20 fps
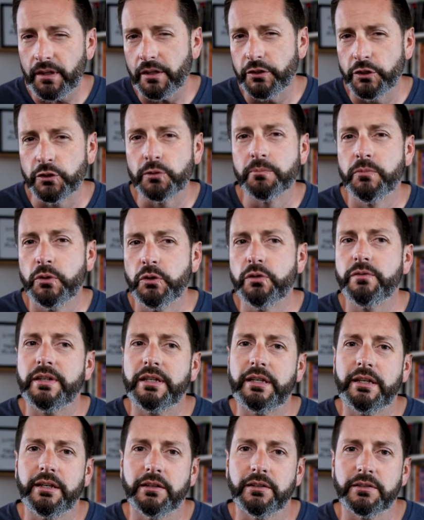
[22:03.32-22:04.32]
you're
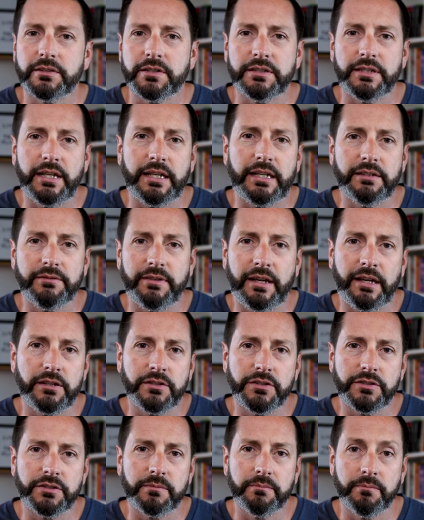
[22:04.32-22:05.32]
moving here to take
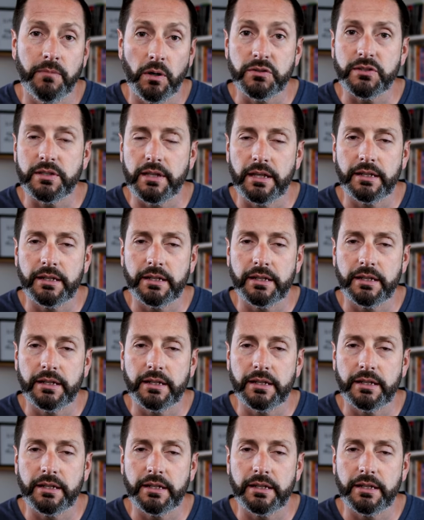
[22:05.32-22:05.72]
advantage, most